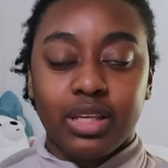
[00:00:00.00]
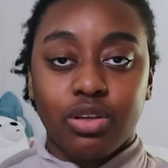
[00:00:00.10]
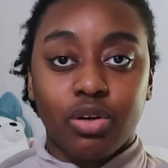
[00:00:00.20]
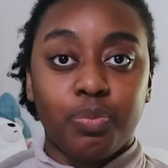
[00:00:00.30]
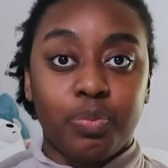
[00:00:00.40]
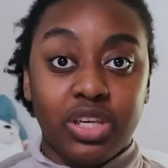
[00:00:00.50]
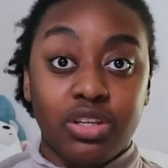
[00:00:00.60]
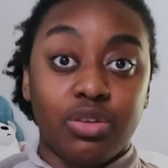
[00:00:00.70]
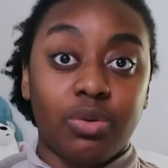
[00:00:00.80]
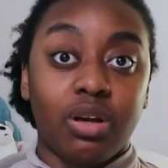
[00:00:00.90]
like you'll
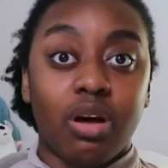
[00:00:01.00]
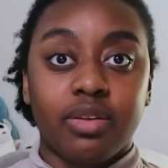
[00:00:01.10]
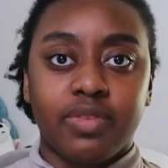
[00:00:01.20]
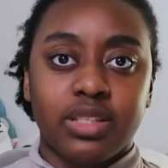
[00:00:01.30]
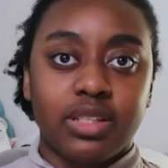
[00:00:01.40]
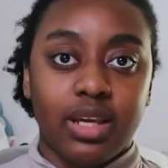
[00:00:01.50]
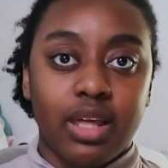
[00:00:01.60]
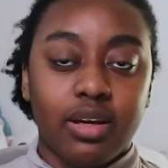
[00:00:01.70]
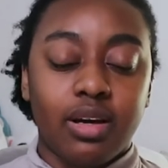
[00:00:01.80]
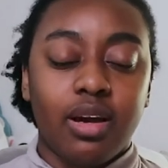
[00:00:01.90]
be doing all of this
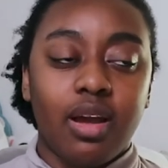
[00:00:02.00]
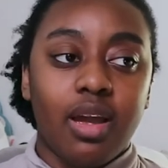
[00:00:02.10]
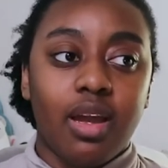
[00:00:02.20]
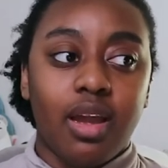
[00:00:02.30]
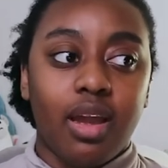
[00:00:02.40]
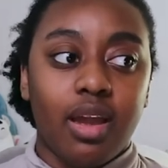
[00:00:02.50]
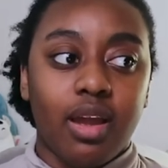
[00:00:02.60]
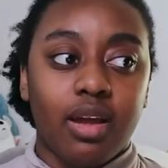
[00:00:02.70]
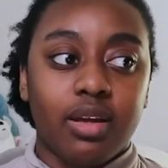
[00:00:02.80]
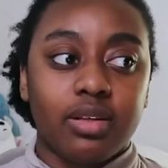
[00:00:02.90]
together.
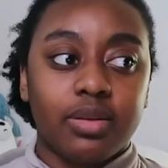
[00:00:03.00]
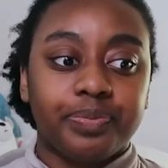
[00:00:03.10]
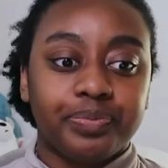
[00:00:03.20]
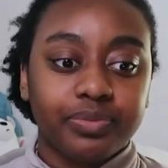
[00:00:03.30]
And